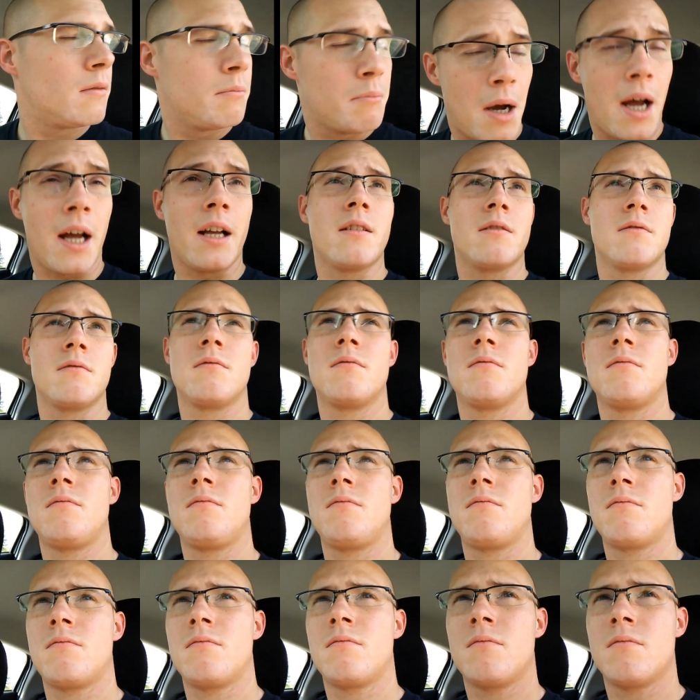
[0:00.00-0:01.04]
But
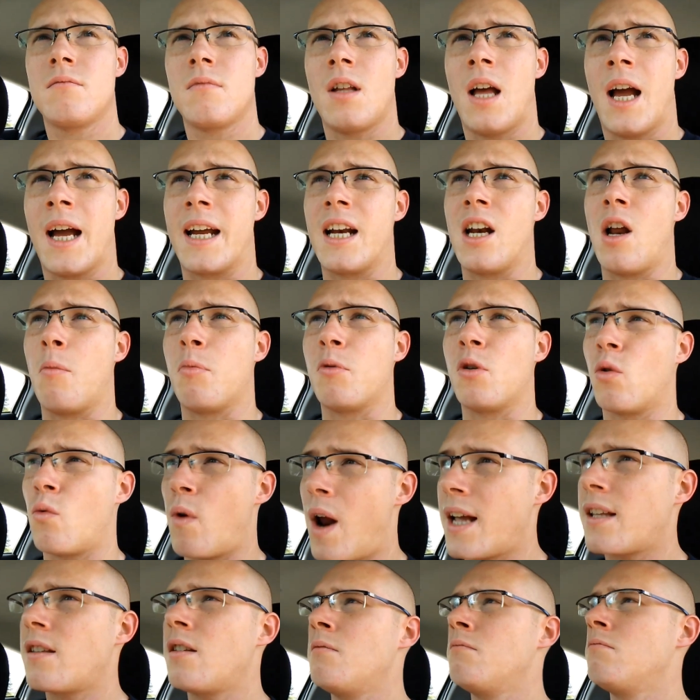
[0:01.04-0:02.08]
I can help
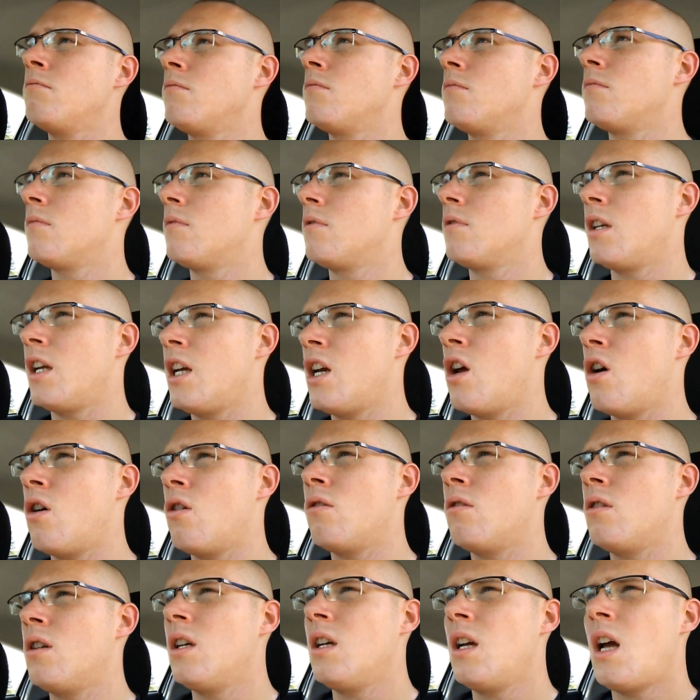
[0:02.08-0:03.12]
correct him, you
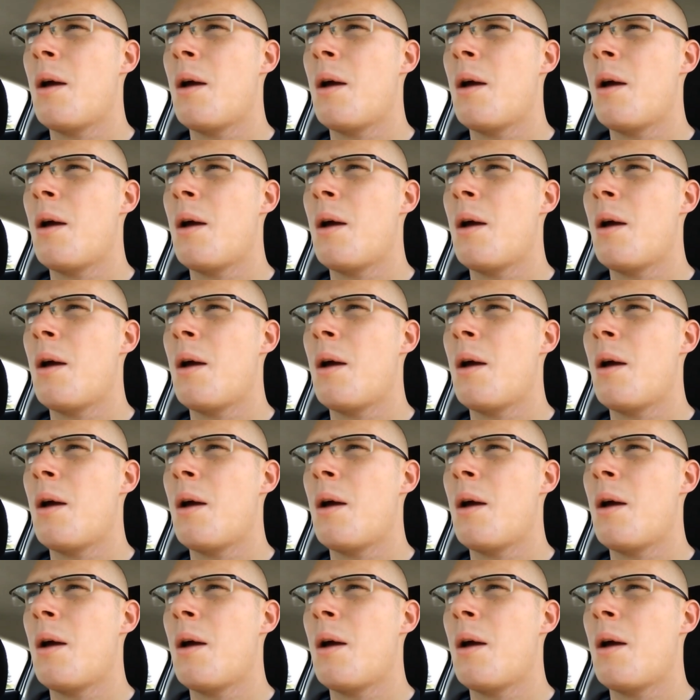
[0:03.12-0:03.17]
know?